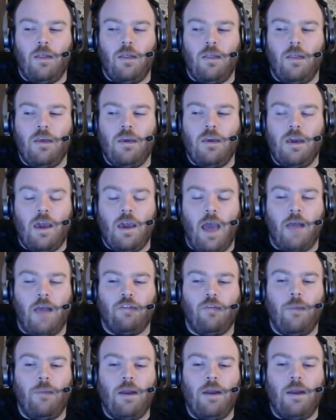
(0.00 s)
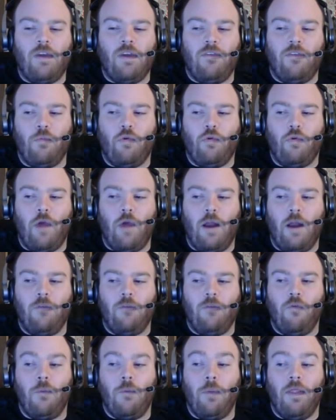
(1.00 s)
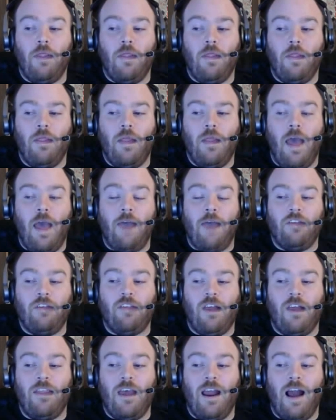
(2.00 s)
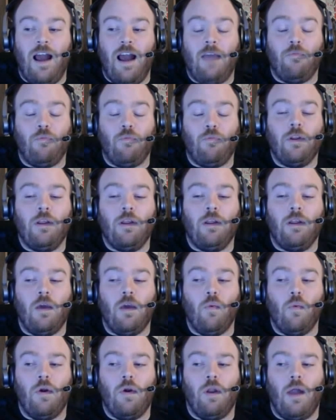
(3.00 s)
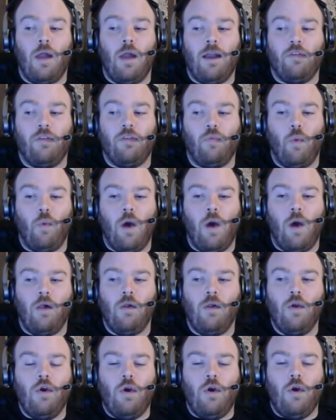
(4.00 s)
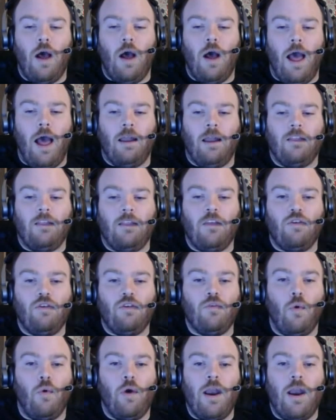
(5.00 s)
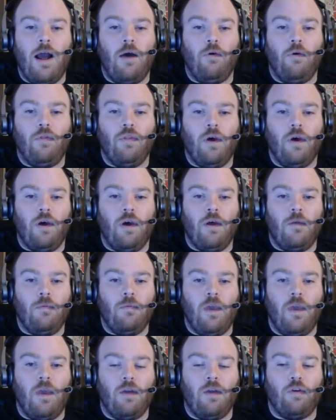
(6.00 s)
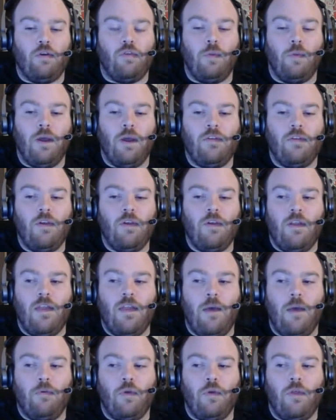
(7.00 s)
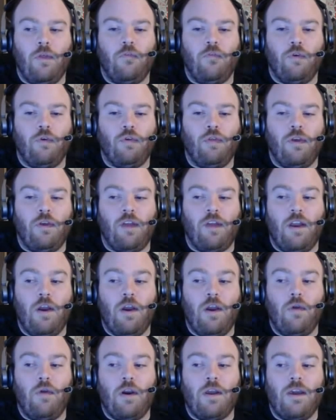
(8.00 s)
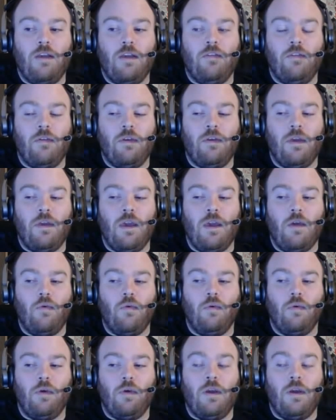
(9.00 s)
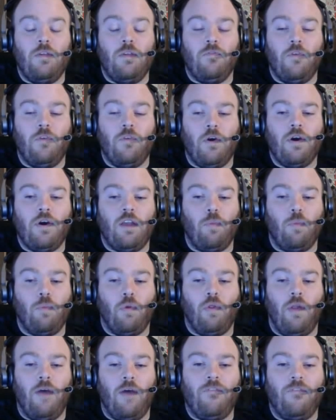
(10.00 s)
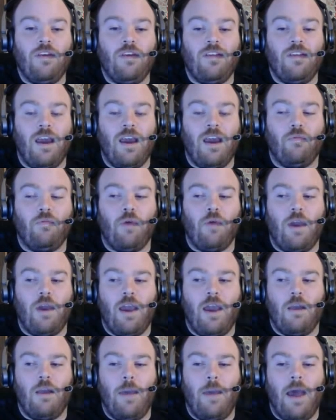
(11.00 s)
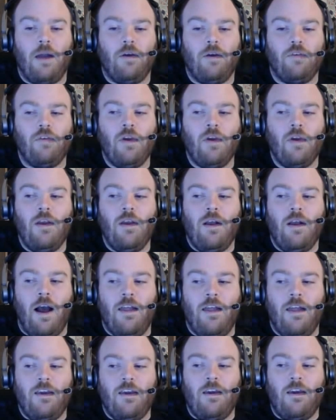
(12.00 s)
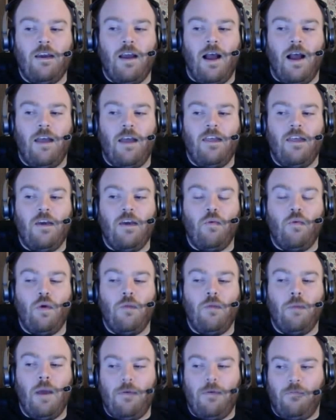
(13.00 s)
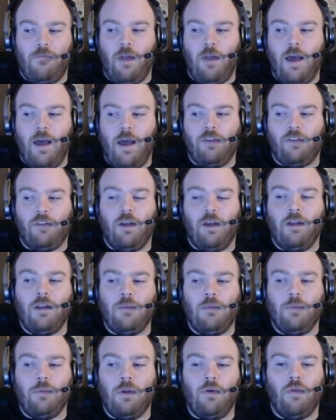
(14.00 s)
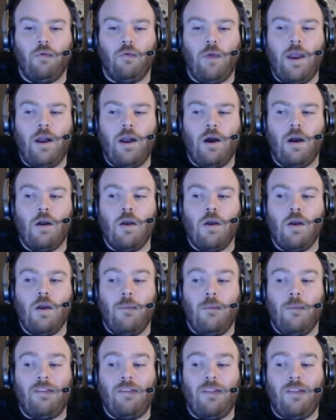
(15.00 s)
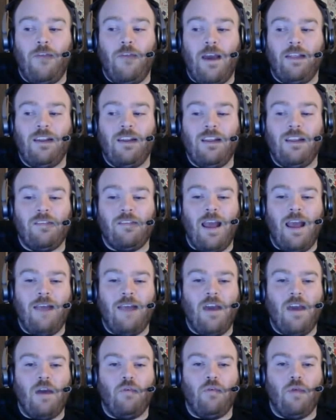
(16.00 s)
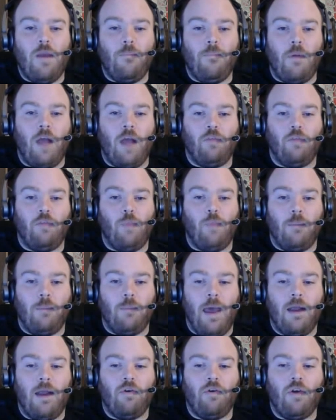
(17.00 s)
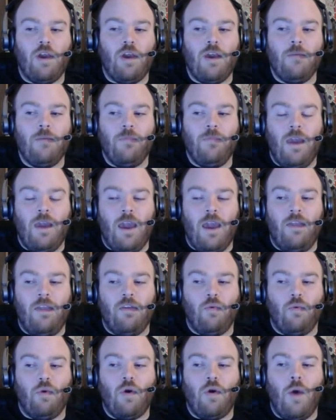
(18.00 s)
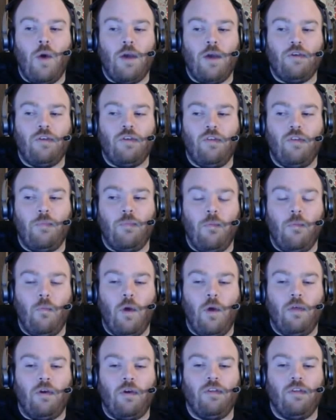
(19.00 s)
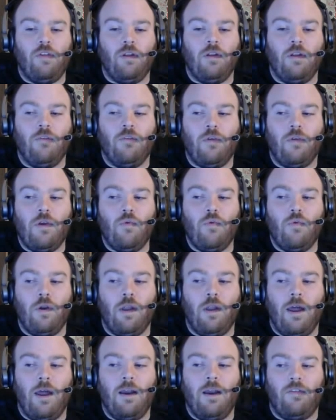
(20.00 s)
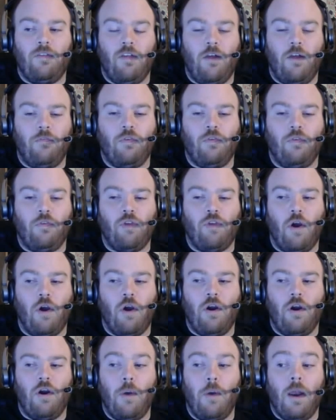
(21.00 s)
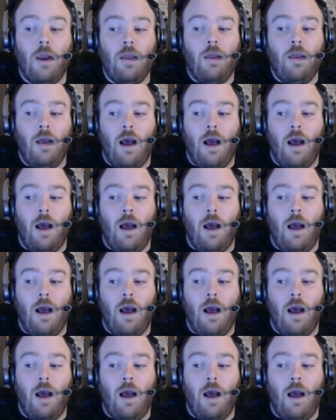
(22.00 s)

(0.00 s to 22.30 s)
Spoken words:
the estimators give him credit for. But having said that, I really like Wood a lot as well. I like that you pointed out the hitter splits. That was one of the first things I noted. He's equal. He's very good against both lefties and right-handed batters. I think I think Wood might be flying slightly below the radar based on the fact that he doesn't have that great prospect pedigree. And there were questions whether his delivery would lend itself to starting, but